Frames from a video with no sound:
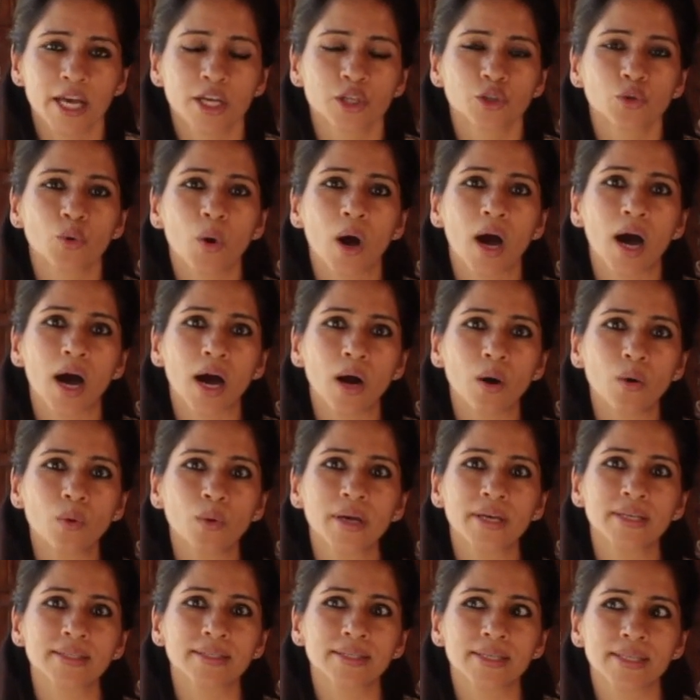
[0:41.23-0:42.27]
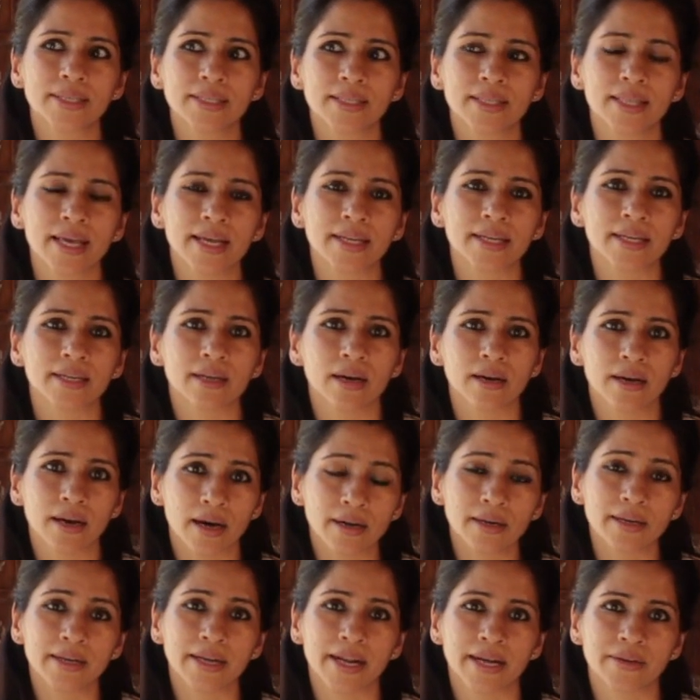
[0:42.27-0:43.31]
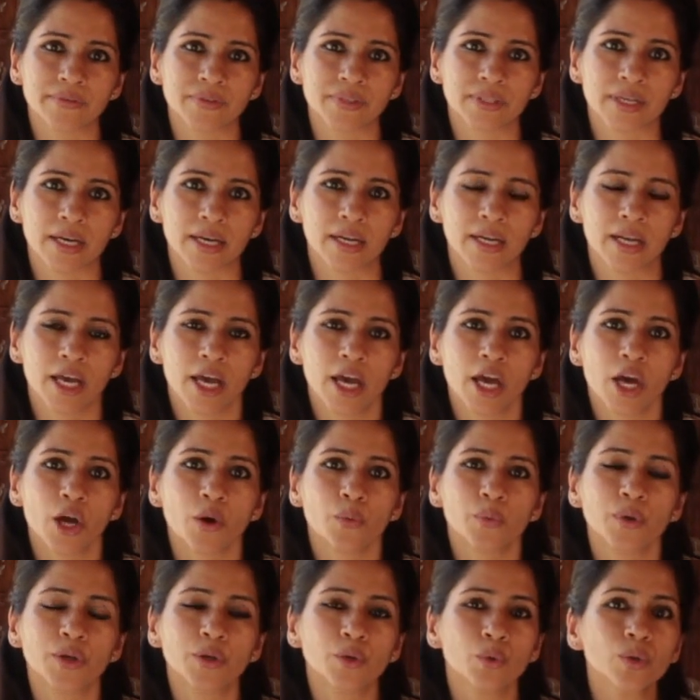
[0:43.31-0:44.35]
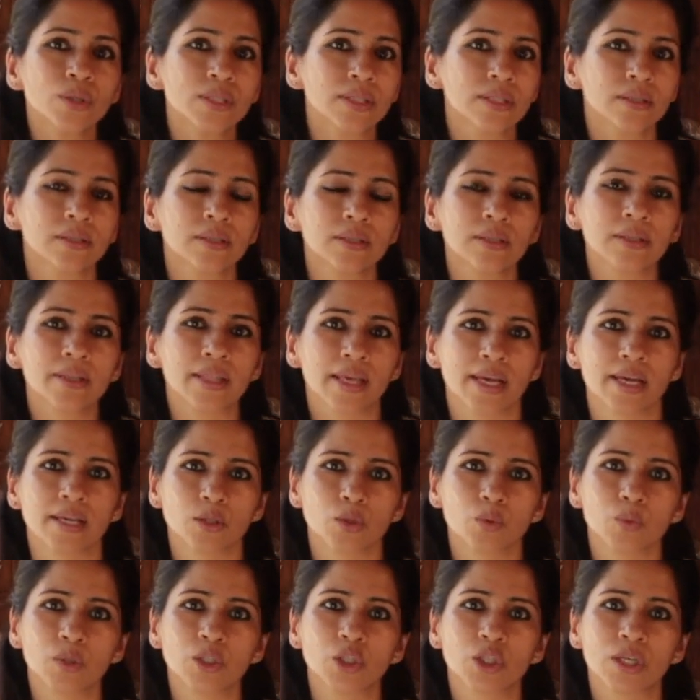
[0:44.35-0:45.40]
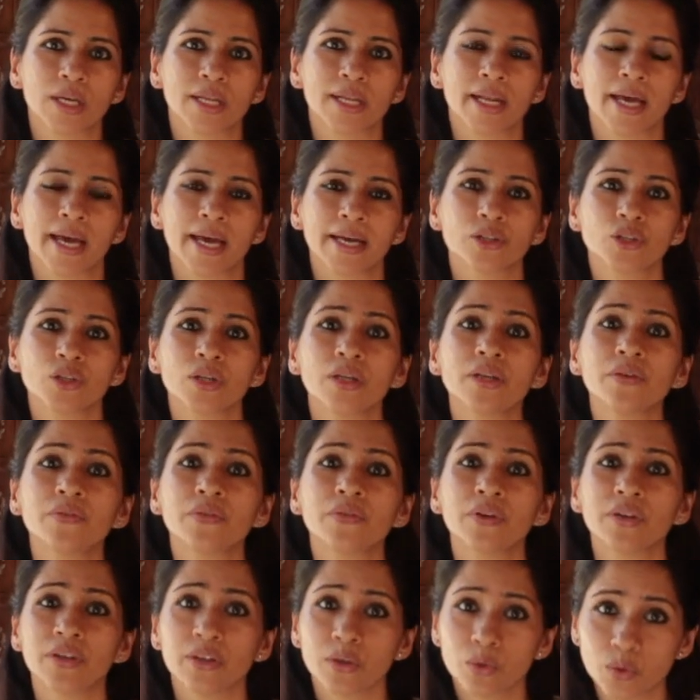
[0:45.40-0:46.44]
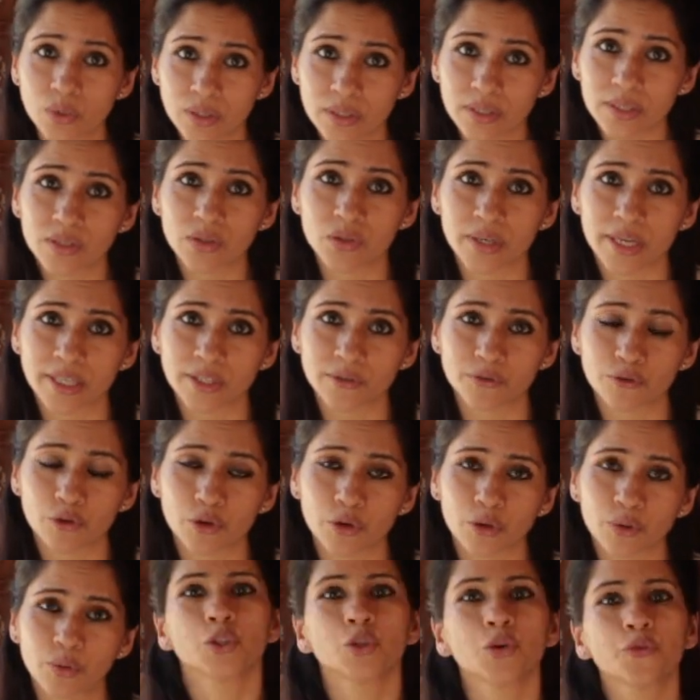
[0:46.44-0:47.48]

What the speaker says: So how is it that in our current lifestyle we do certain things which can actually reduce the stress for you?